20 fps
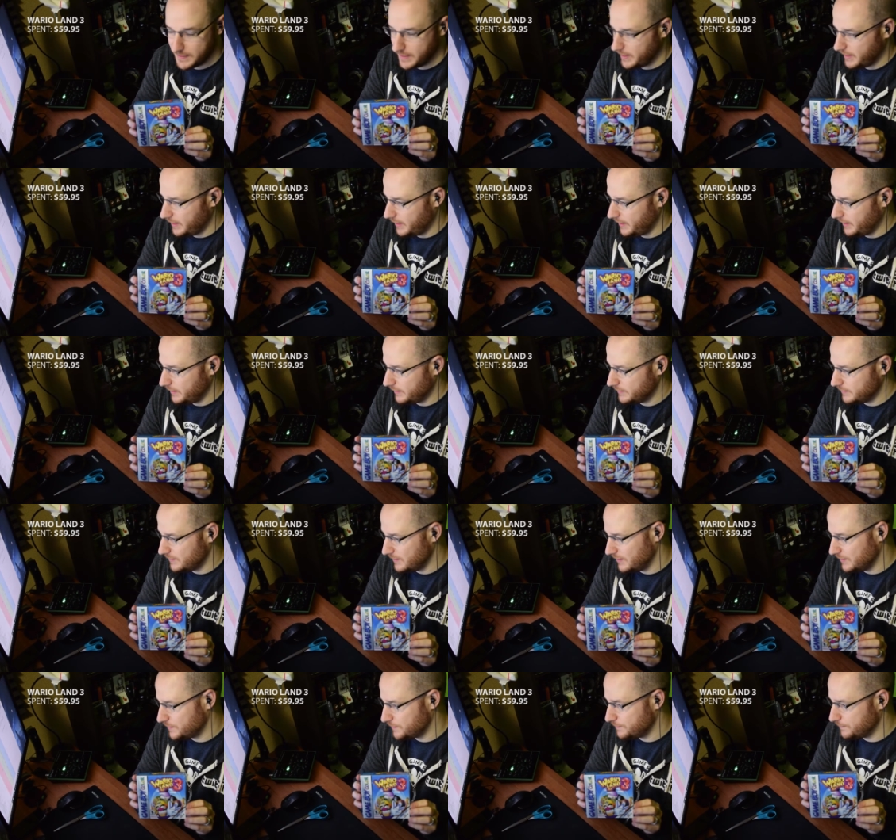And
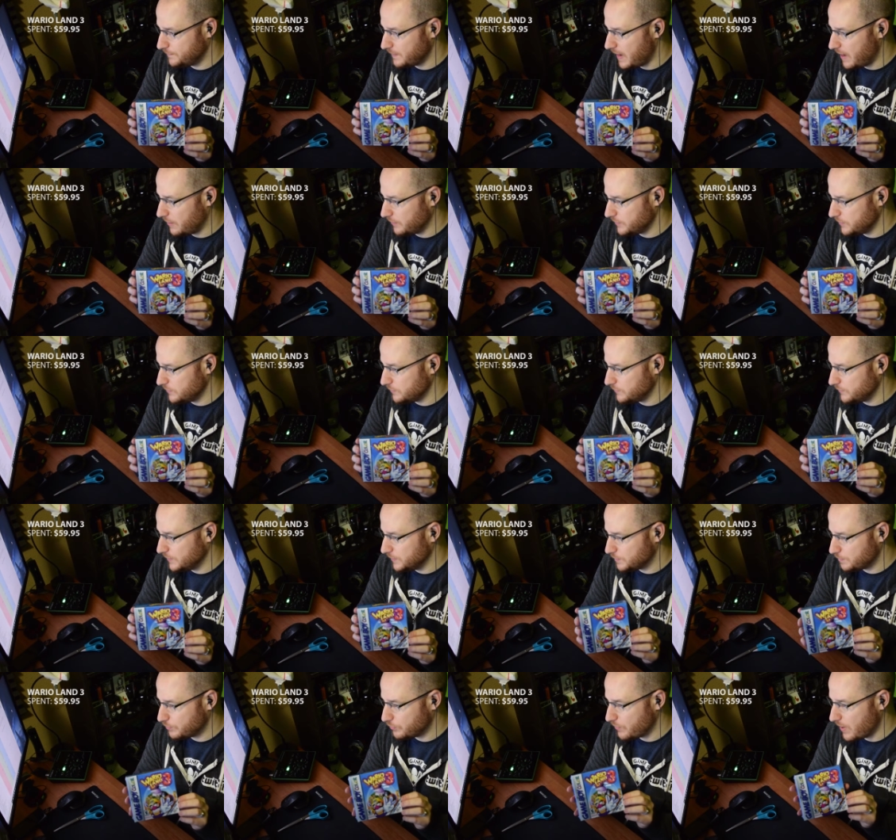its value
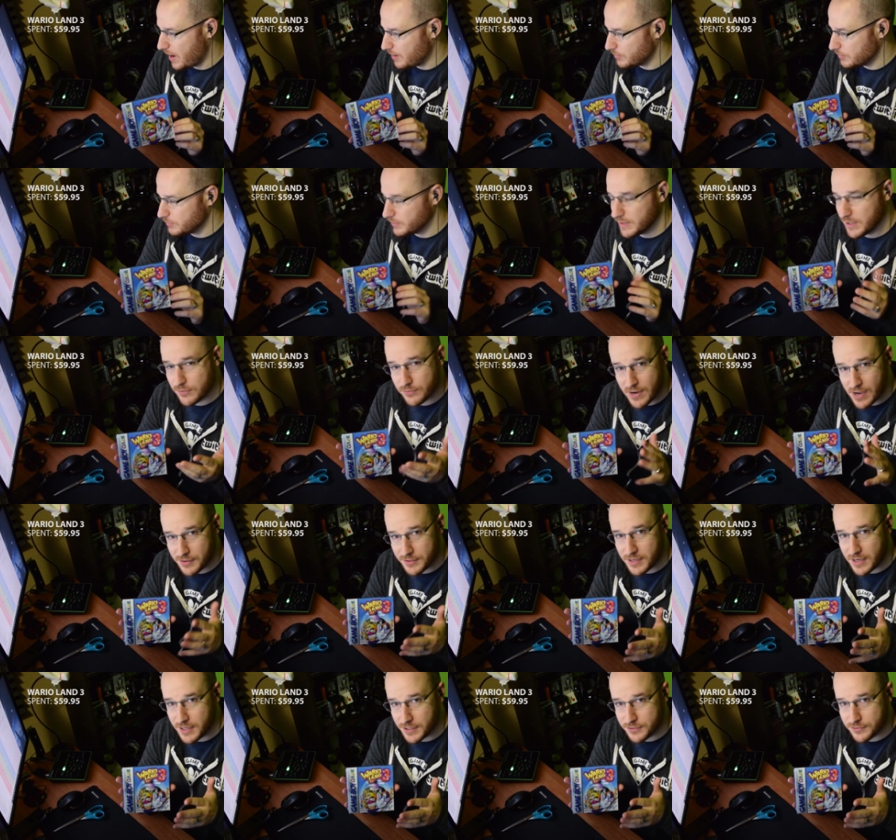is probably around
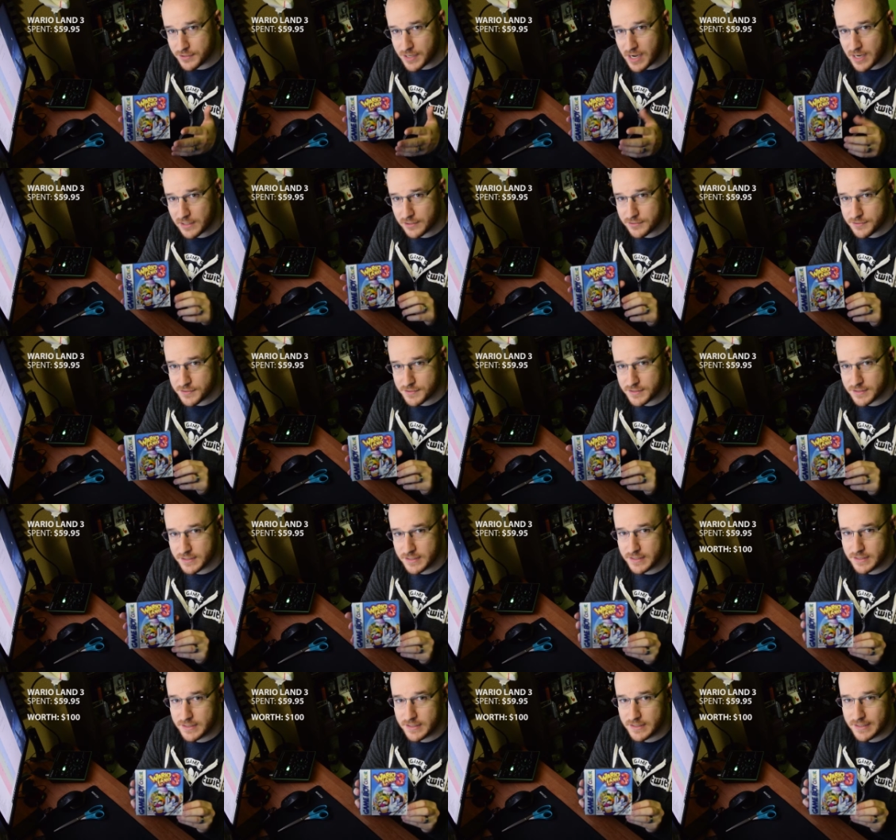$100.
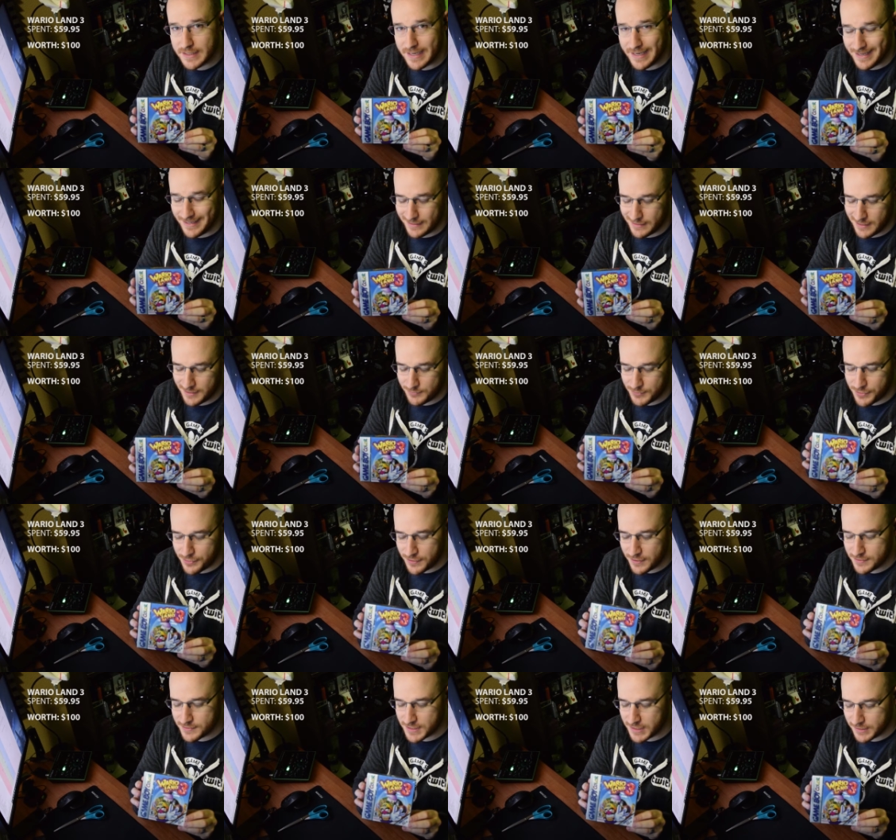And with
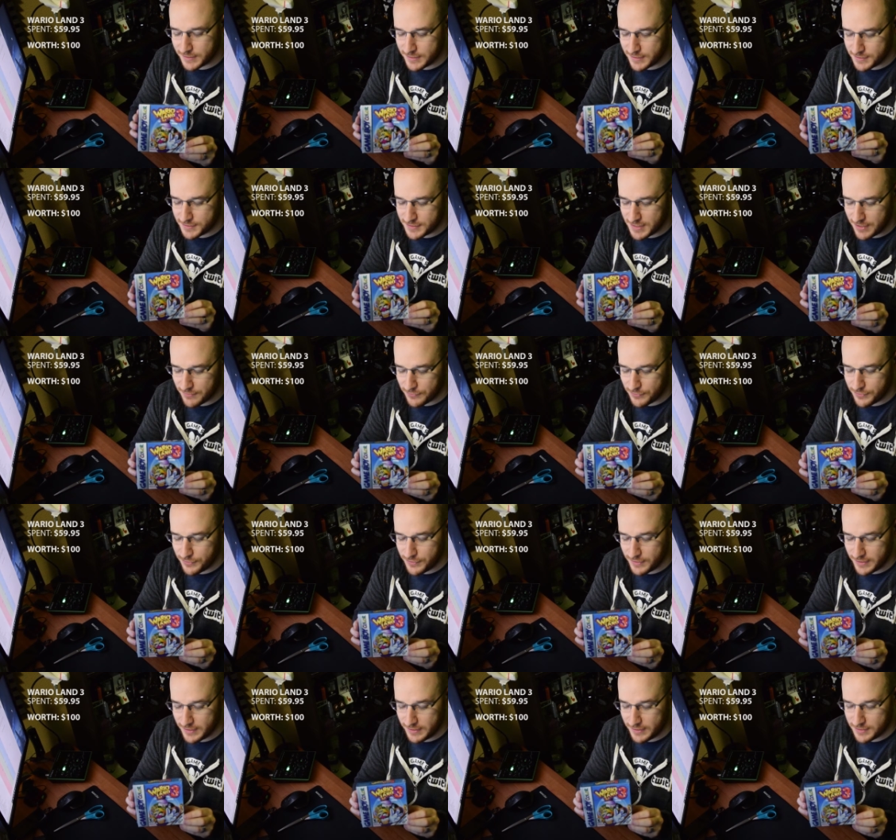things like this,
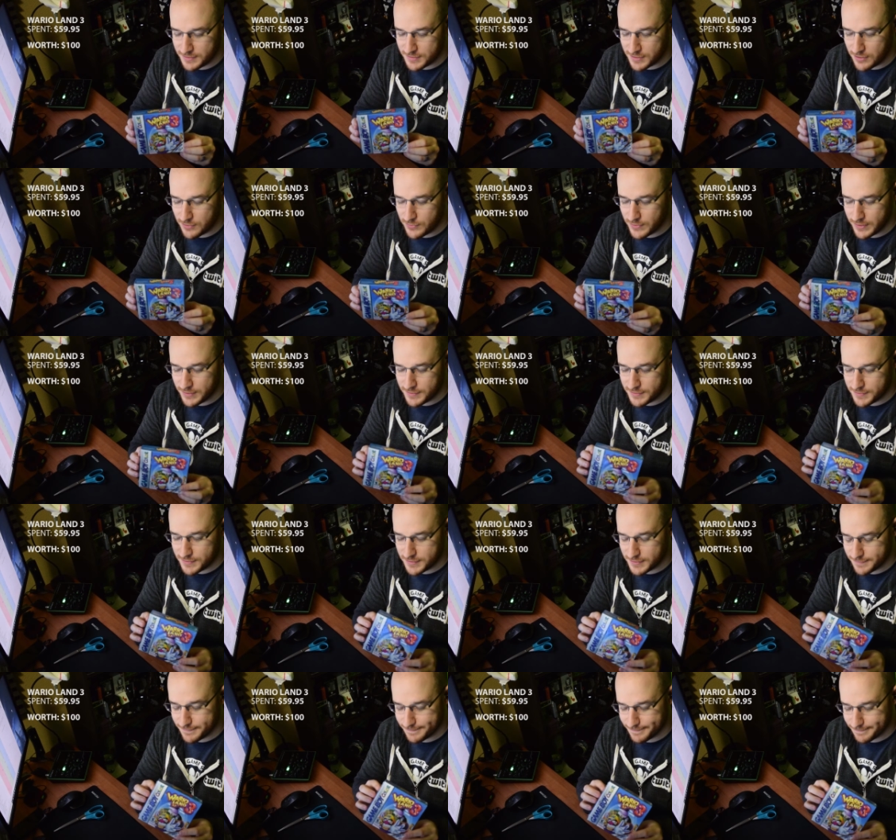everything is always,